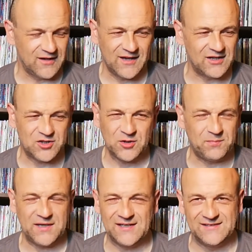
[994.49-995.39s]
It should
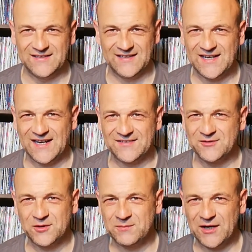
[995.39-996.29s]
be easy to get. It's not
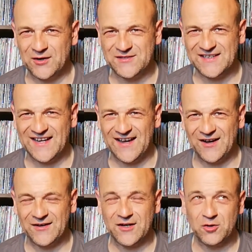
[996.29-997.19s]
going to be hard to get.
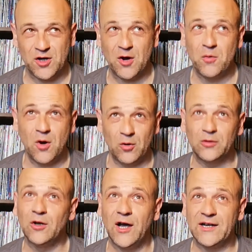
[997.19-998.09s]
I could go
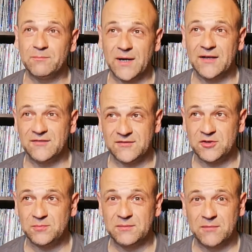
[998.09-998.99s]
online and pay
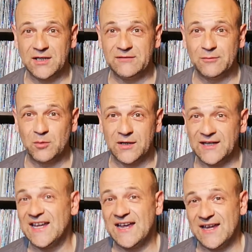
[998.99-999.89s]
stupid money for one and
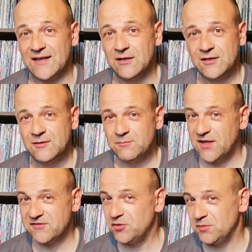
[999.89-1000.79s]
get it, but
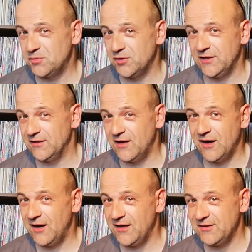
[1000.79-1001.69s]
that's not the point.
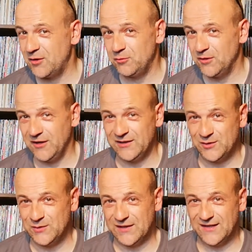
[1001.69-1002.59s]
I don't like
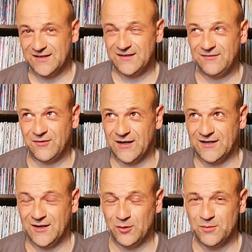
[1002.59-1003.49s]
doing that if I can
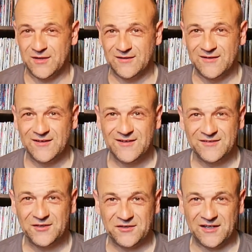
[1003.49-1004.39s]
help it.
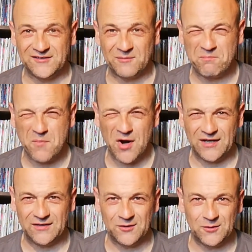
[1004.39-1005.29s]
Certain things I
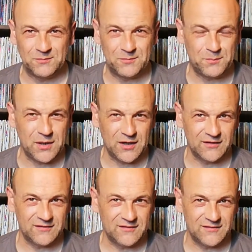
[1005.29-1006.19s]
might do, but
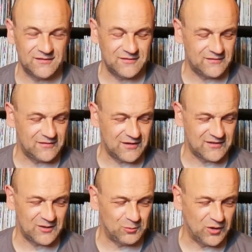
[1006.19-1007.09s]
I
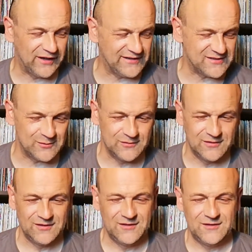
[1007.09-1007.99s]
don't like to.
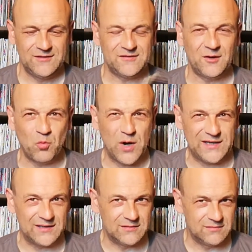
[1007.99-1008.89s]
So I'm
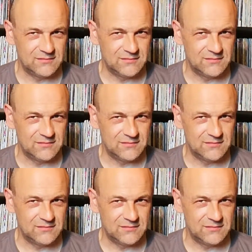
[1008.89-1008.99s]
waiting.